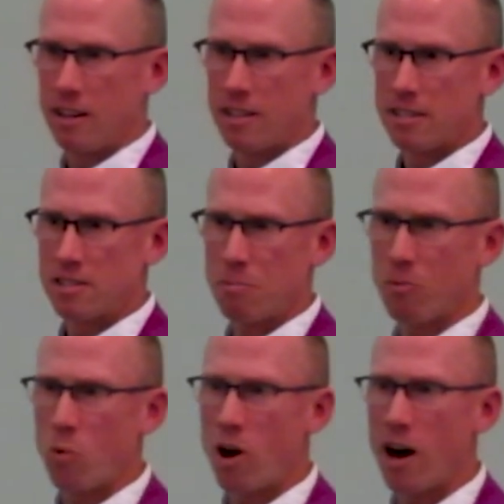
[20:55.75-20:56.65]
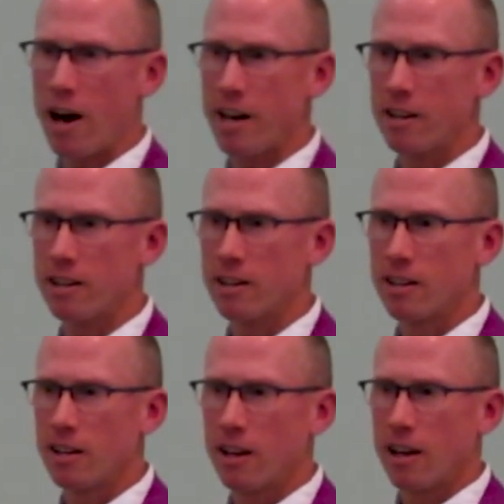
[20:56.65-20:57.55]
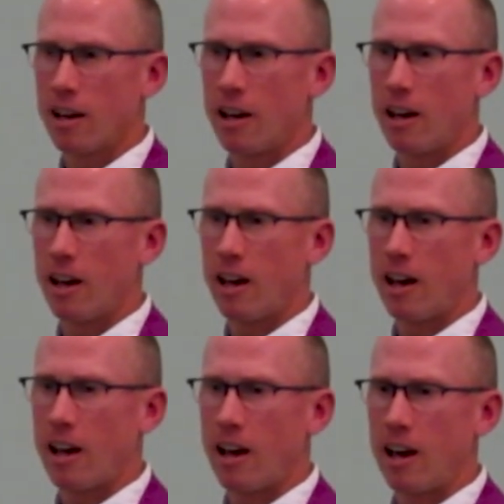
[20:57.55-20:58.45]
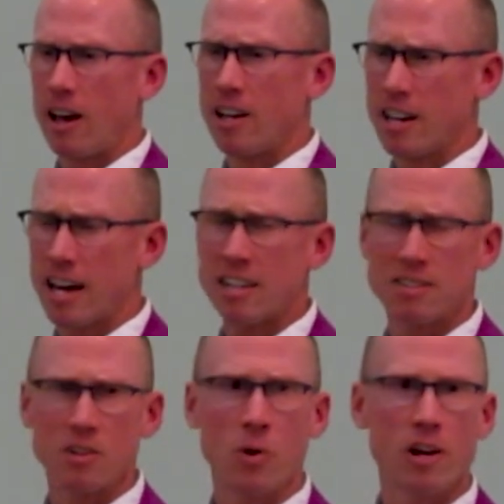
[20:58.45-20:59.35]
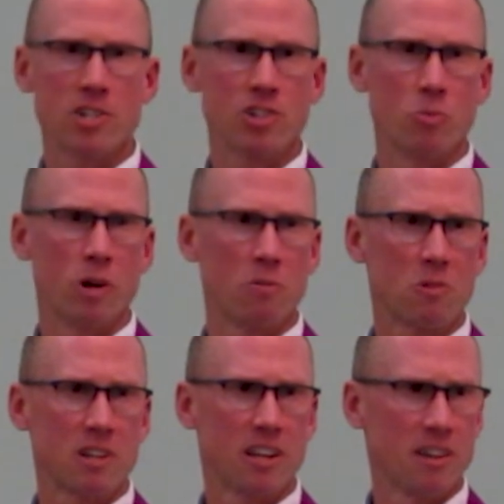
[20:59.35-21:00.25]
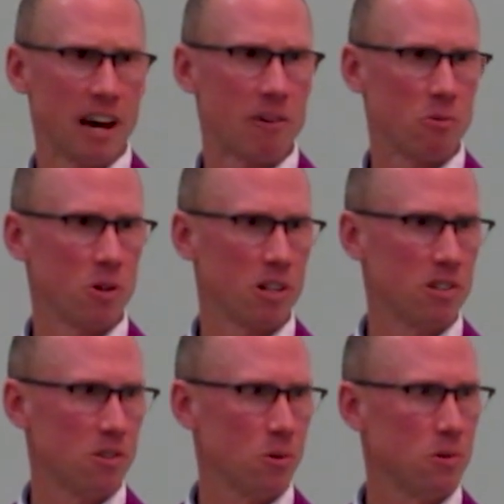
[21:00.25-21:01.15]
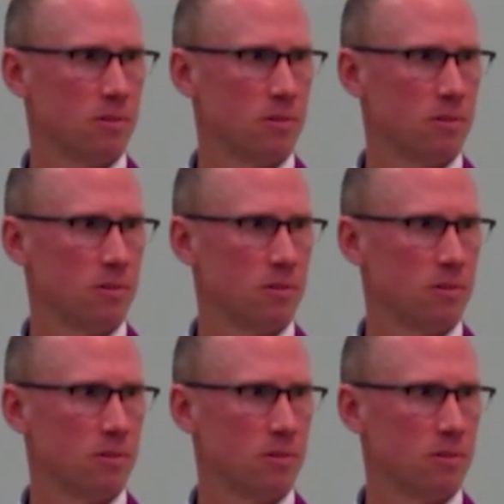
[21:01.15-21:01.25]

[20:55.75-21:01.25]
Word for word: and that sip of wine and yet ask the question what can that really do?